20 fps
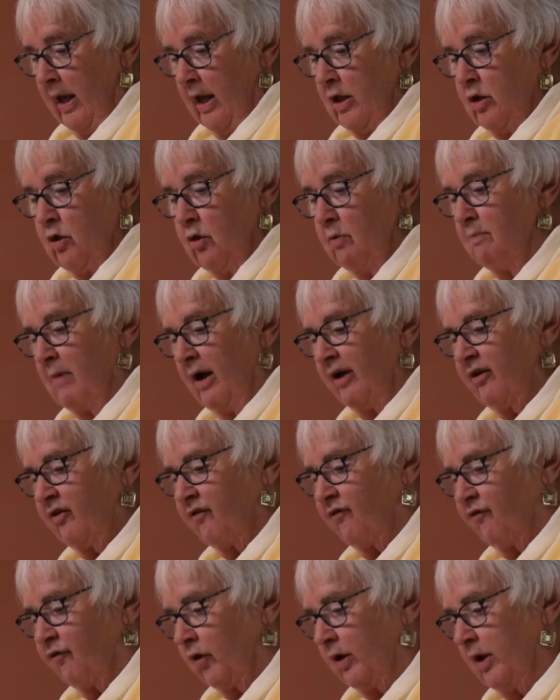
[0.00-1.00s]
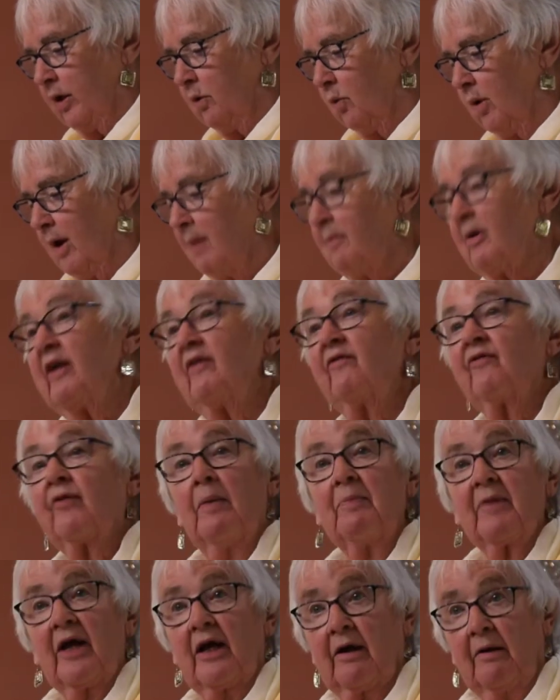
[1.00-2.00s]
you must free women
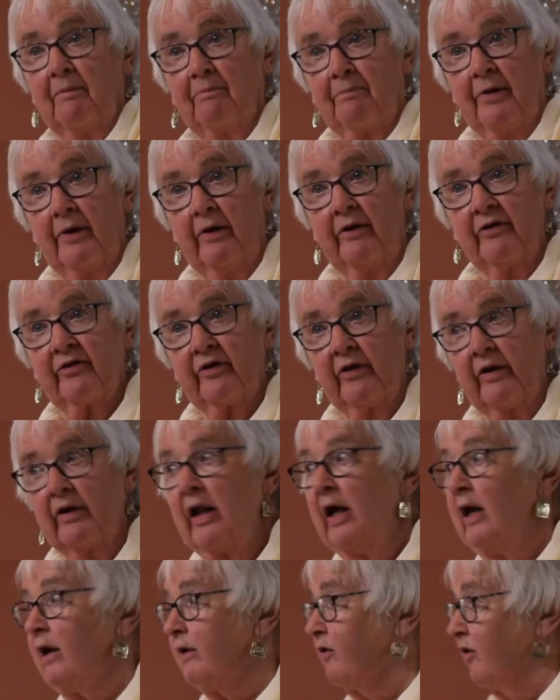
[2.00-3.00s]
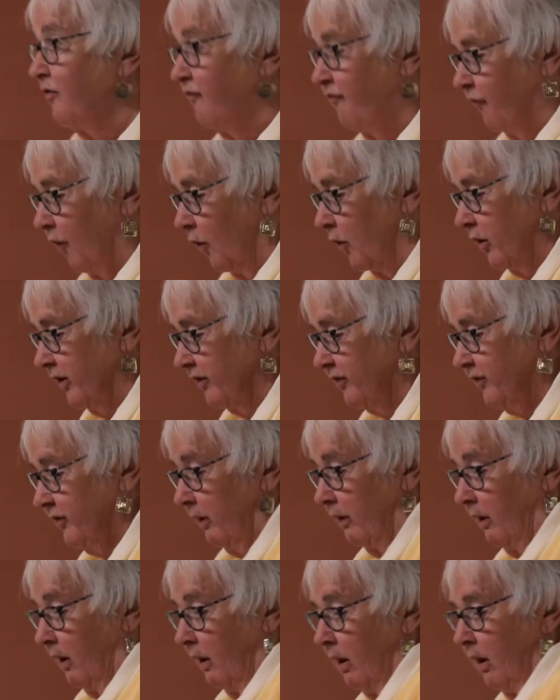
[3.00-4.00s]
from the compulsion to focus
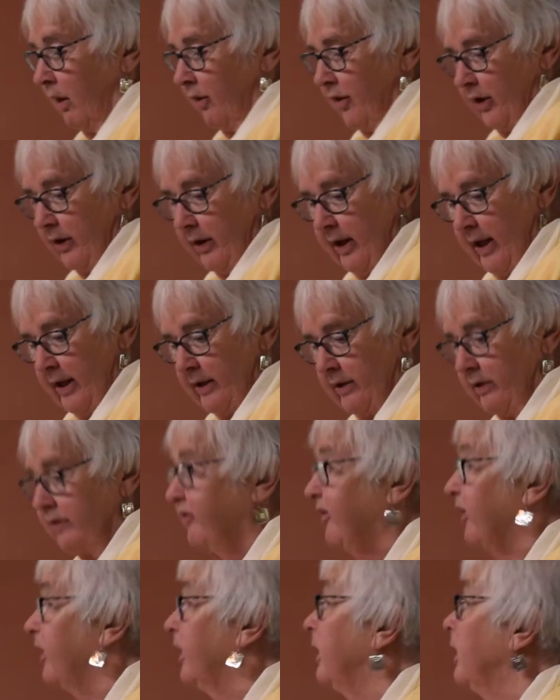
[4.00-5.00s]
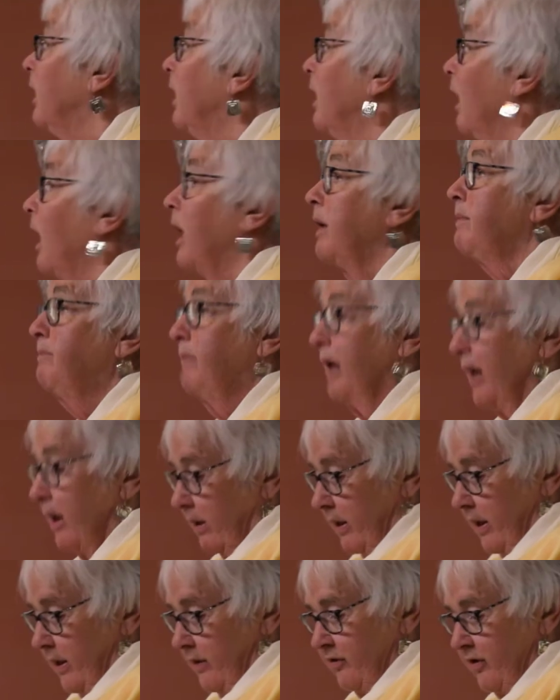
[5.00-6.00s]
all their energy on
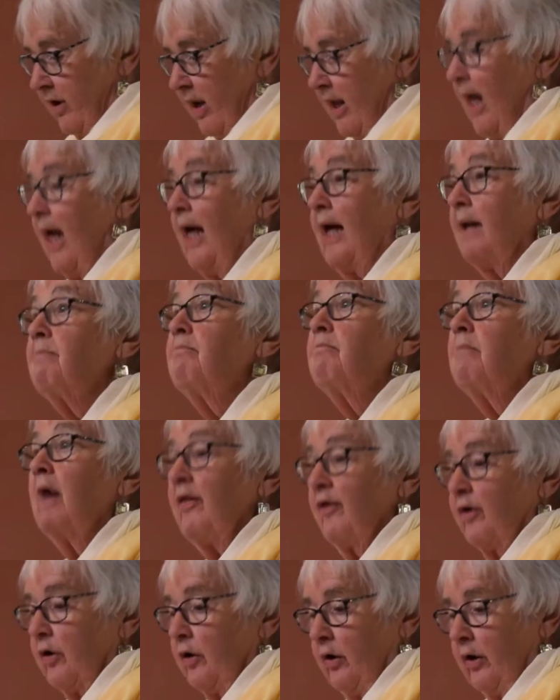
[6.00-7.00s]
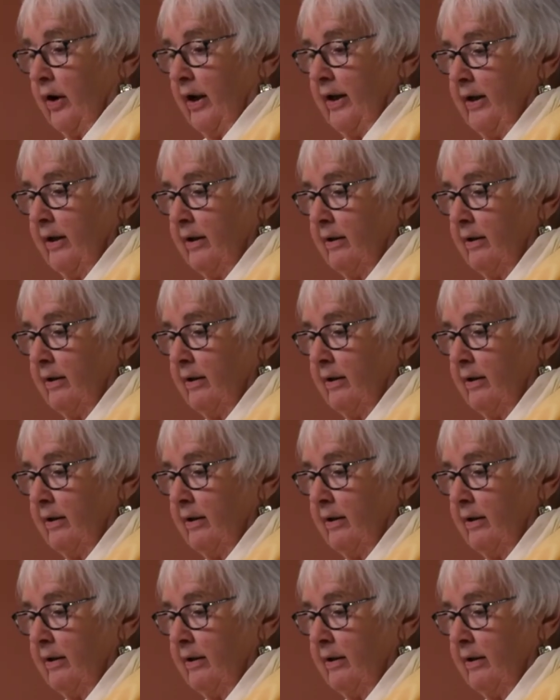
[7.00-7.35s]
marriage and motherhood."